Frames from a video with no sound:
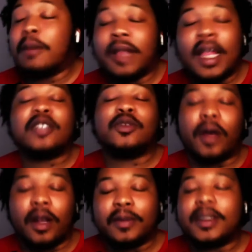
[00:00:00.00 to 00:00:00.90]
glad you
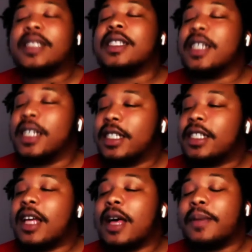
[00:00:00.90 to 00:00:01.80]
brought up this
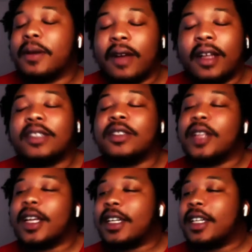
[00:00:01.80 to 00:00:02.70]
topic, right? So
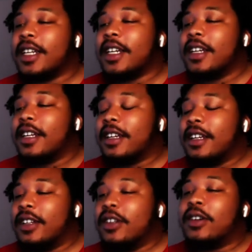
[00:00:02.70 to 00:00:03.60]
like,
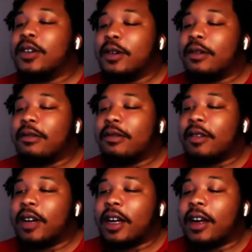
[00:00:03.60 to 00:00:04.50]
you know,
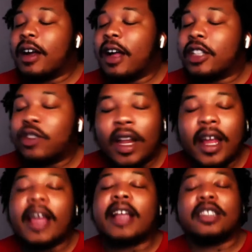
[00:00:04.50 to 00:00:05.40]
I try to
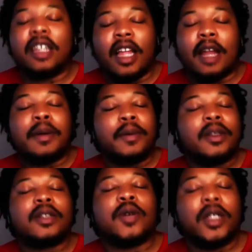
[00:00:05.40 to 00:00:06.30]
ask a lot of people
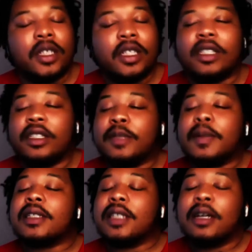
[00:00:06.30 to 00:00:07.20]
this question,
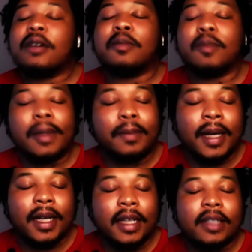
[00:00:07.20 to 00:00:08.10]
especially on my
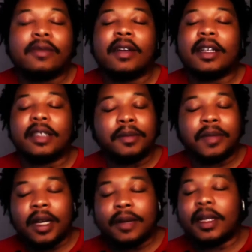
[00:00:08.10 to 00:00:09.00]
guests, right?
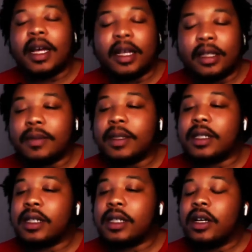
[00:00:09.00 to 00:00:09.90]
Sometimes I ask them
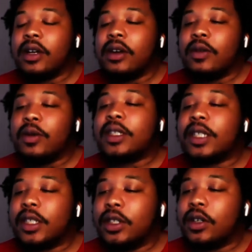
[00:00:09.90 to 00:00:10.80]
this, which
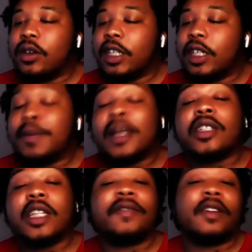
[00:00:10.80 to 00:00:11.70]
is,
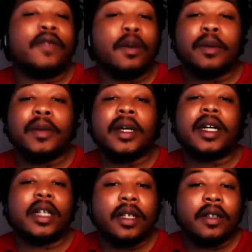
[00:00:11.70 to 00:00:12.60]
especially if they're from
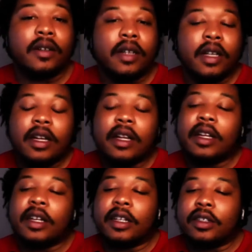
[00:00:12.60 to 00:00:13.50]
America, and